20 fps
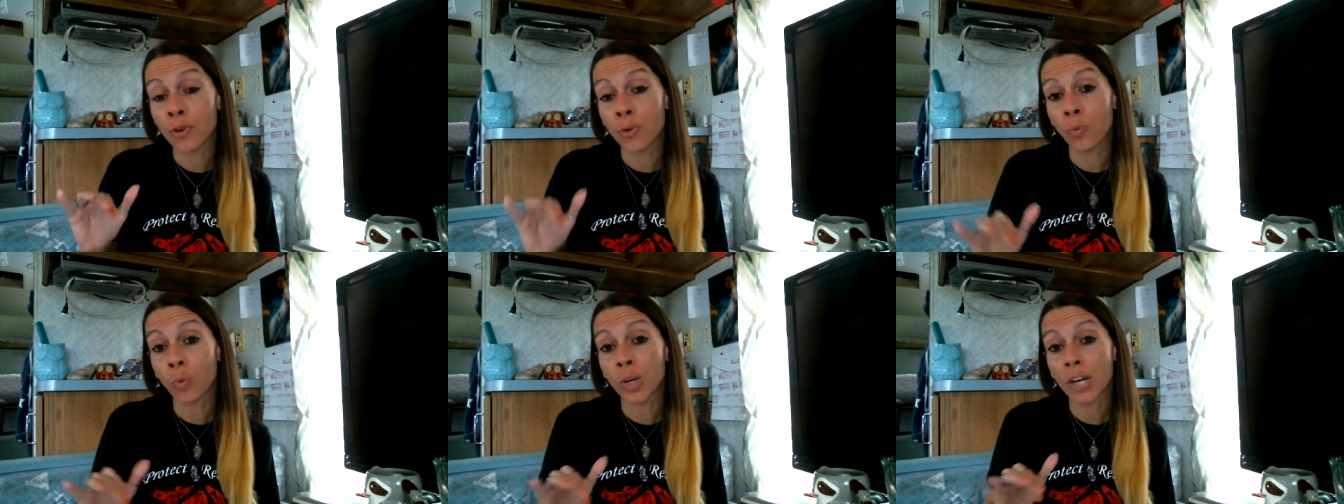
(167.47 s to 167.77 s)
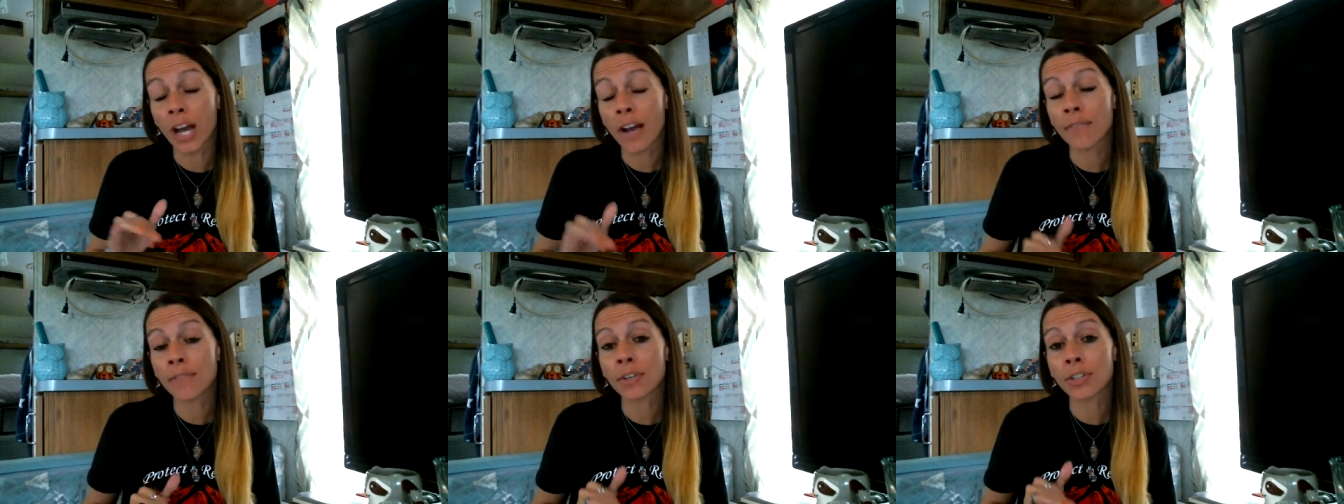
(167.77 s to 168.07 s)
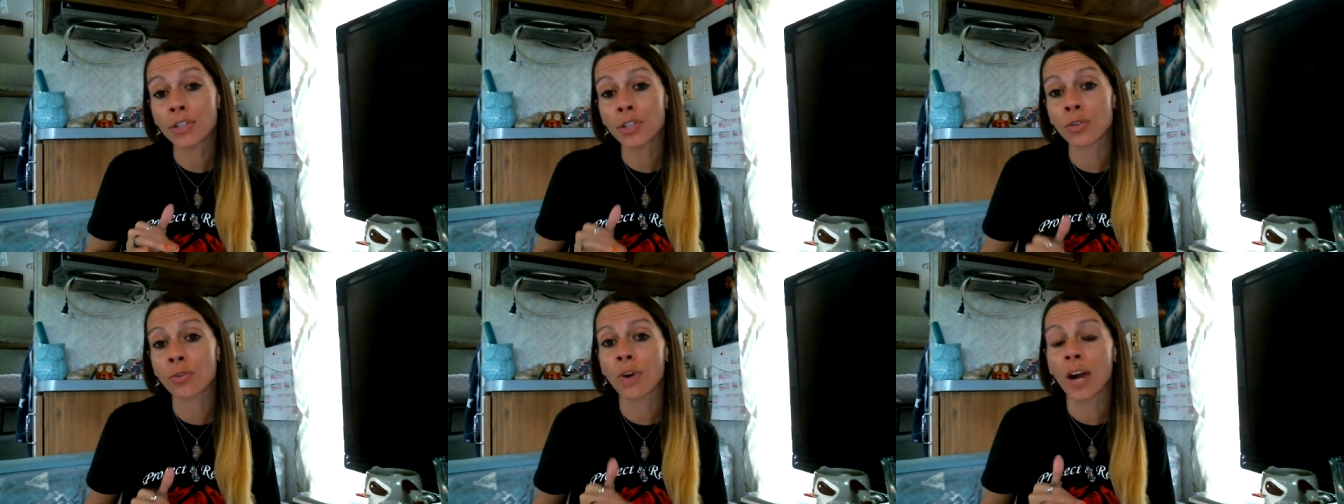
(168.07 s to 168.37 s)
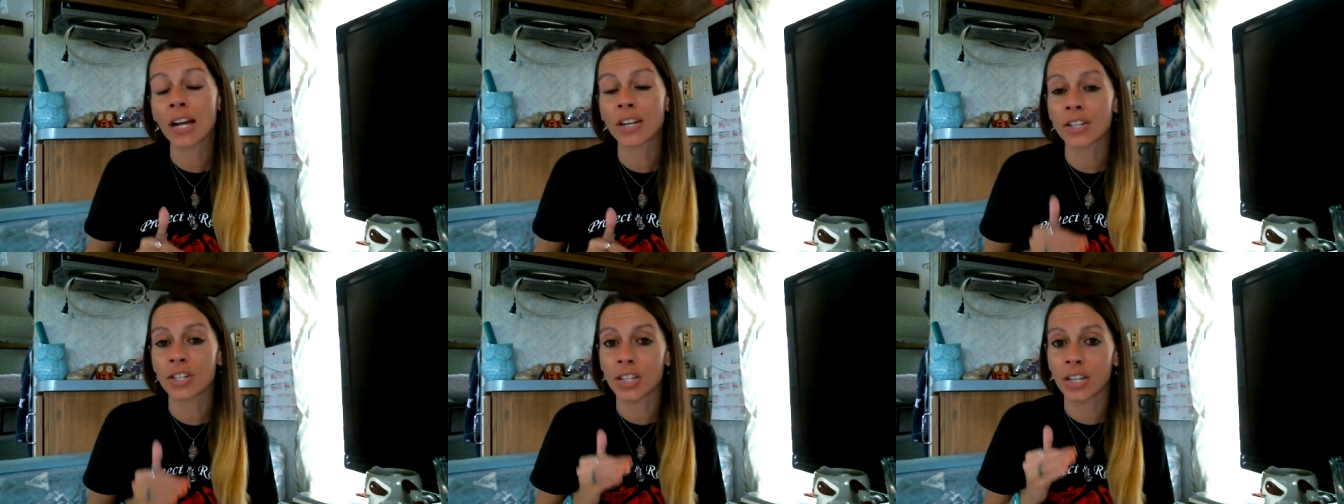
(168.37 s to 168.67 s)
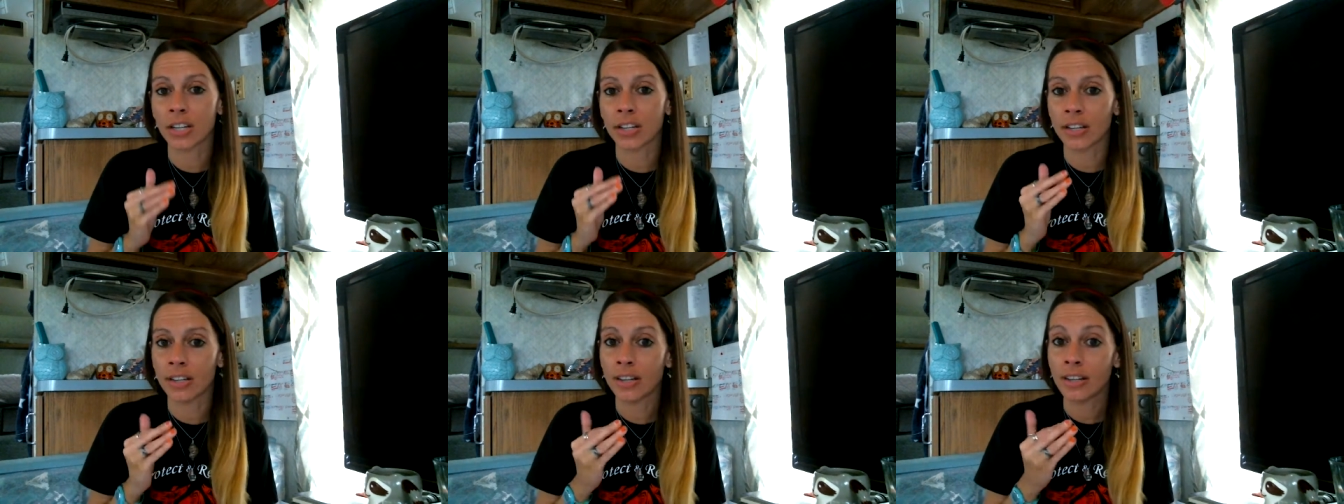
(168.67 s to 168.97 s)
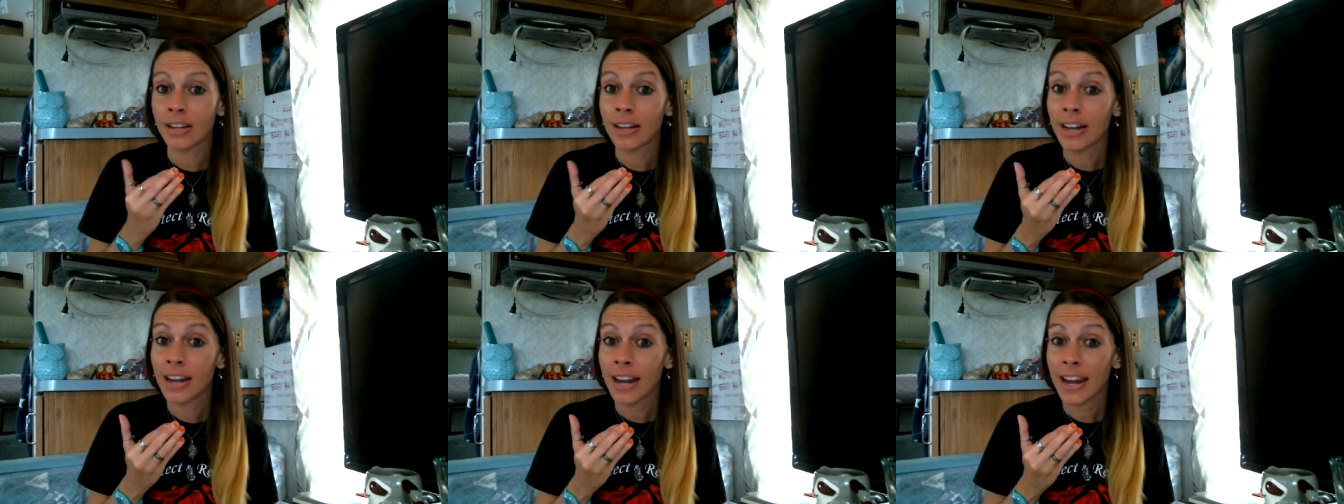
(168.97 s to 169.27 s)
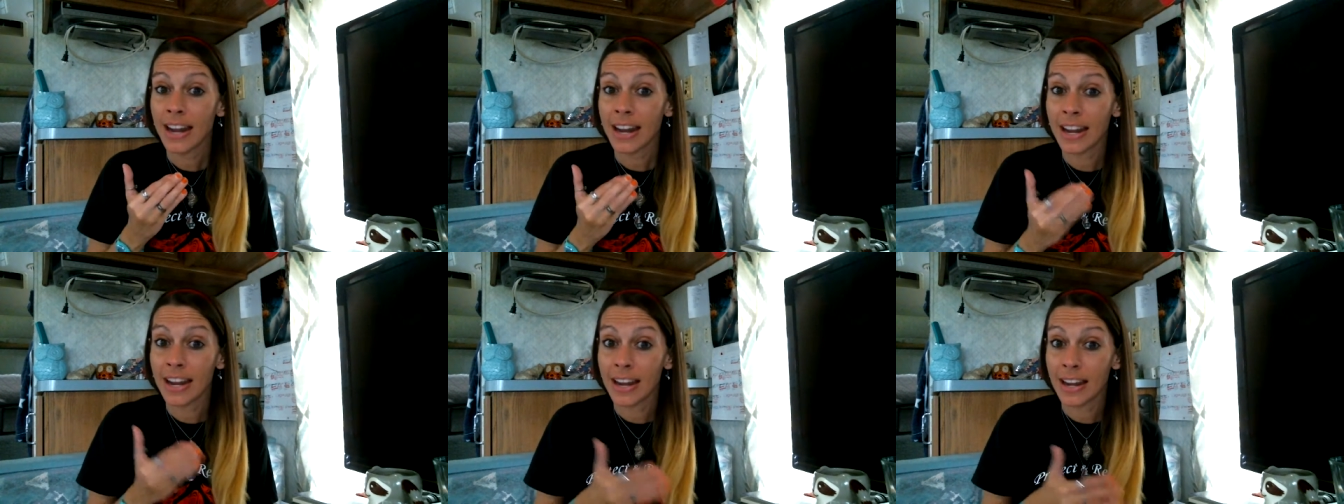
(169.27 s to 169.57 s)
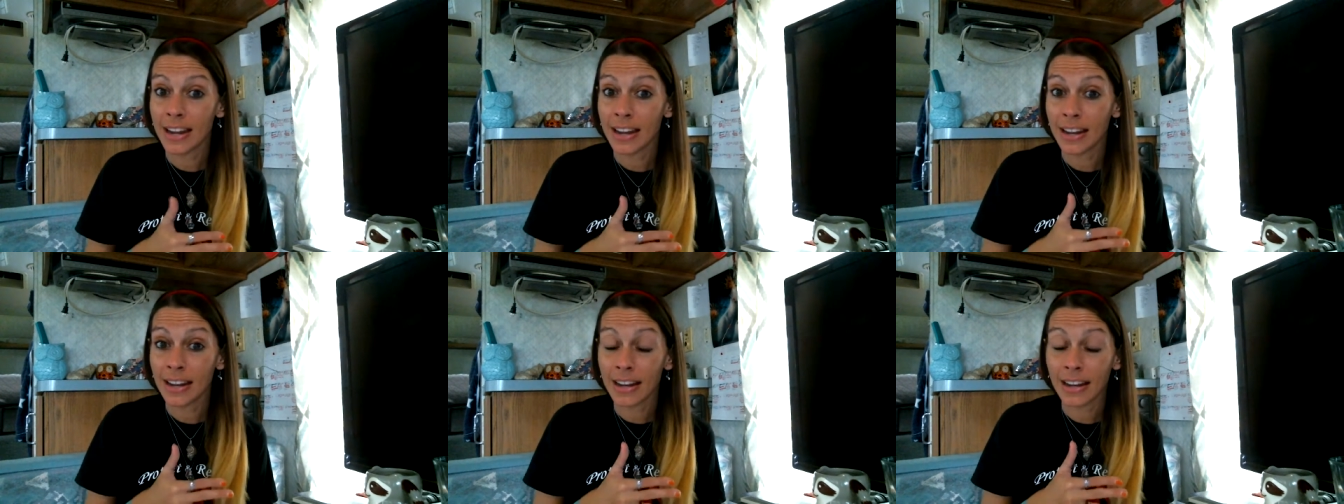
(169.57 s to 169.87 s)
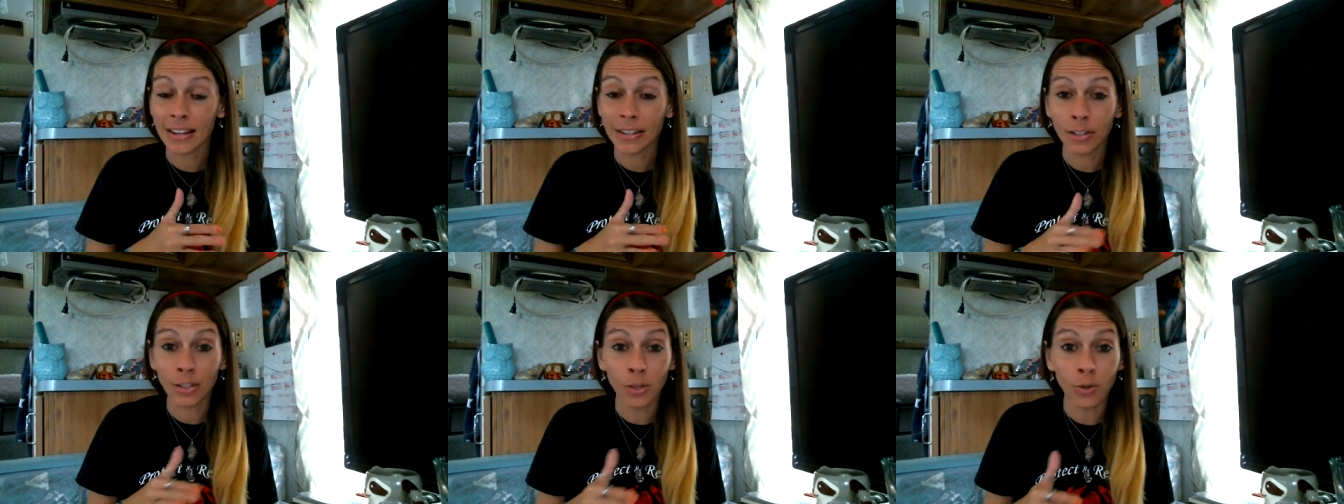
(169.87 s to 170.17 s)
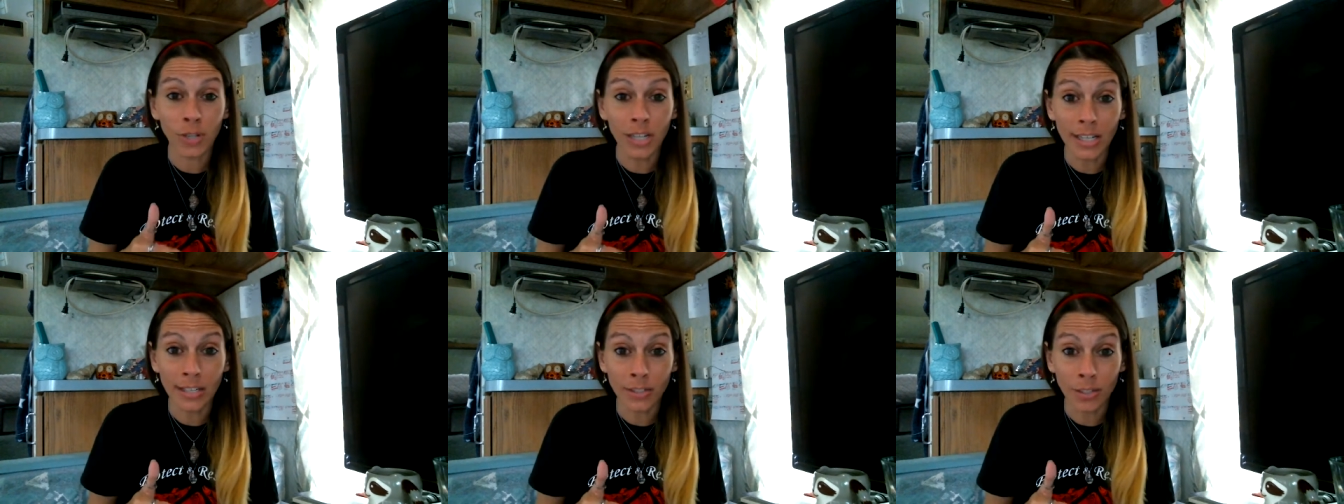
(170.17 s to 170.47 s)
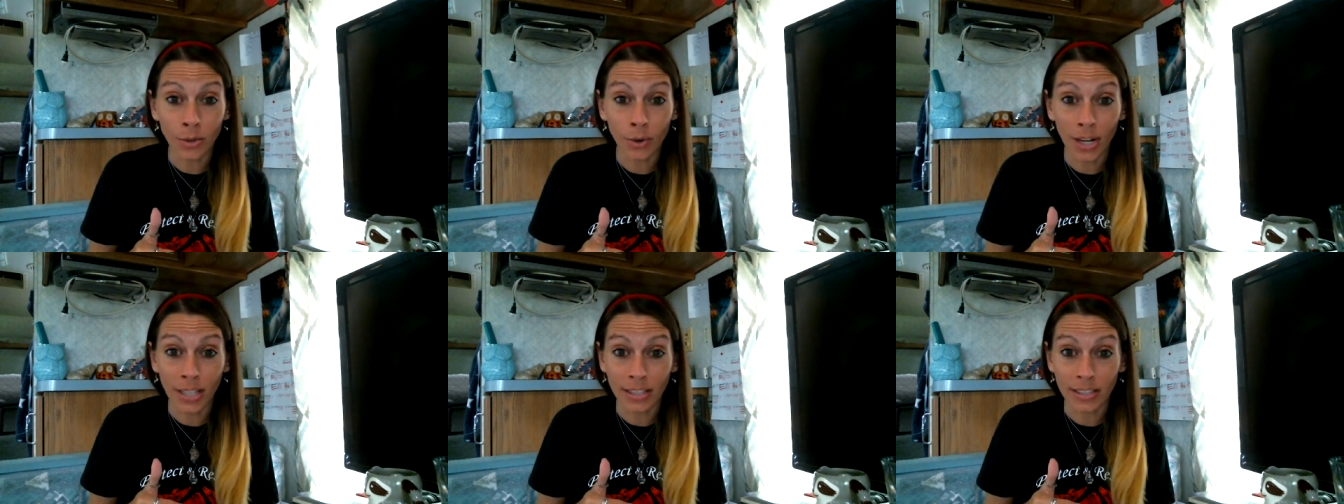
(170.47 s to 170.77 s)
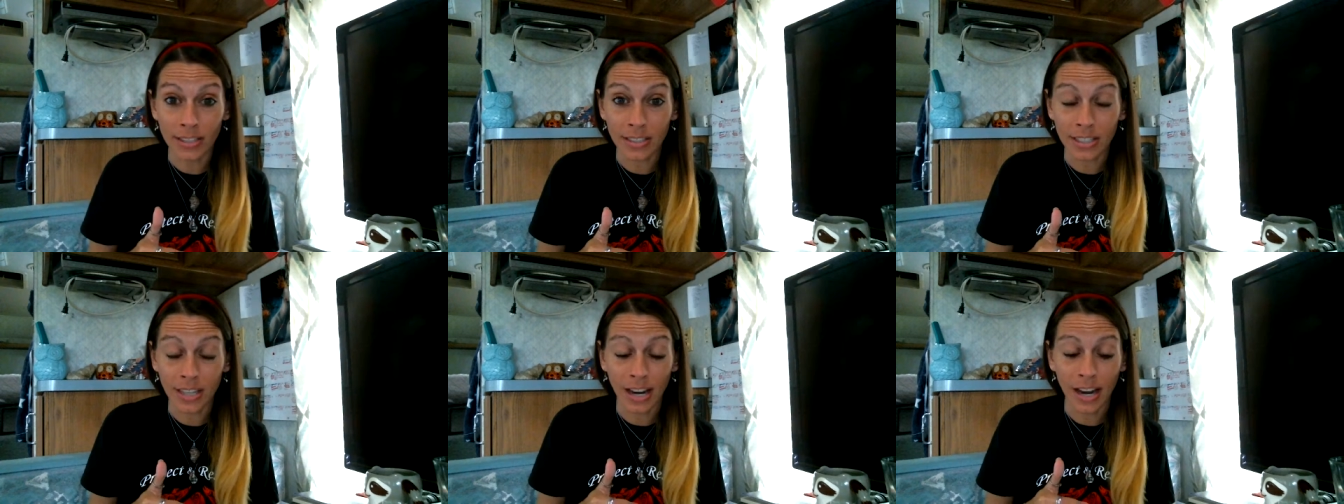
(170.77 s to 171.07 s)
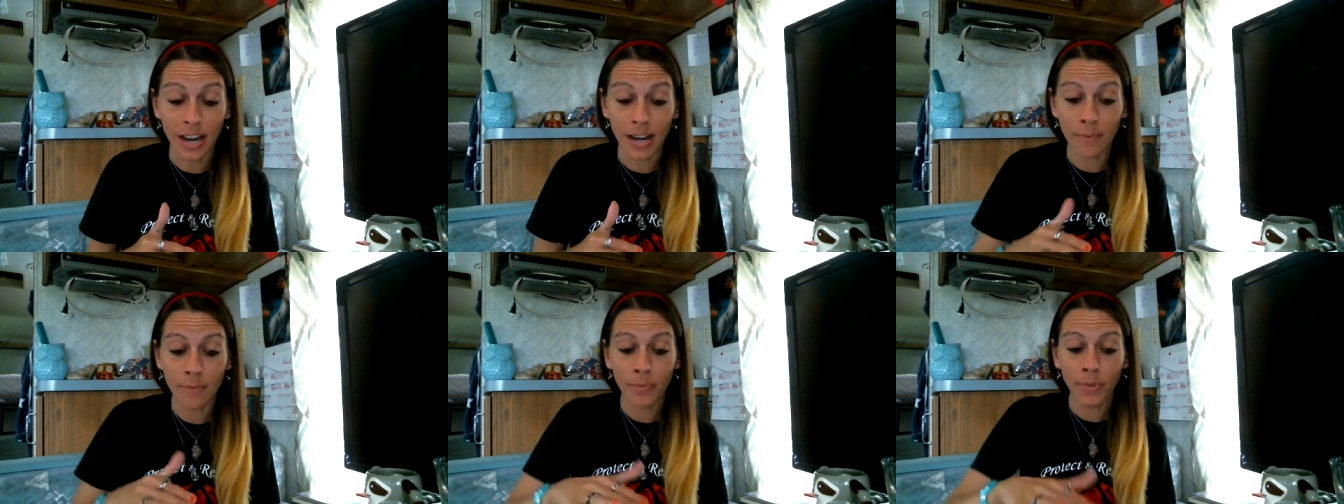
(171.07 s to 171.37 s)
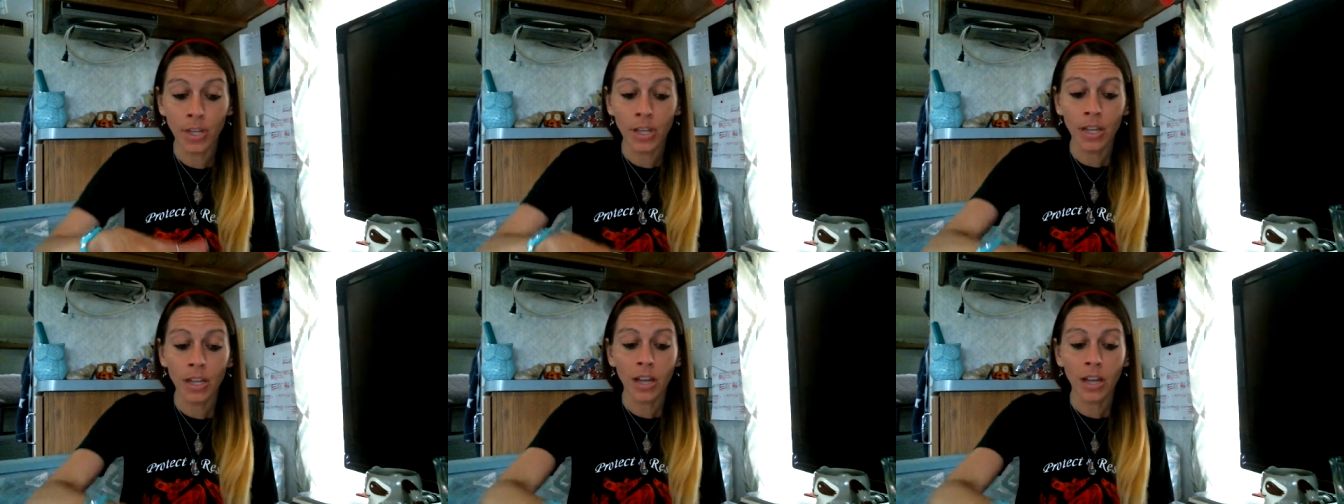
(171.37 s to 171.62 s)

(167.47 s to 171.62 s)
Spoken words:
in whatever direction you need to at this time.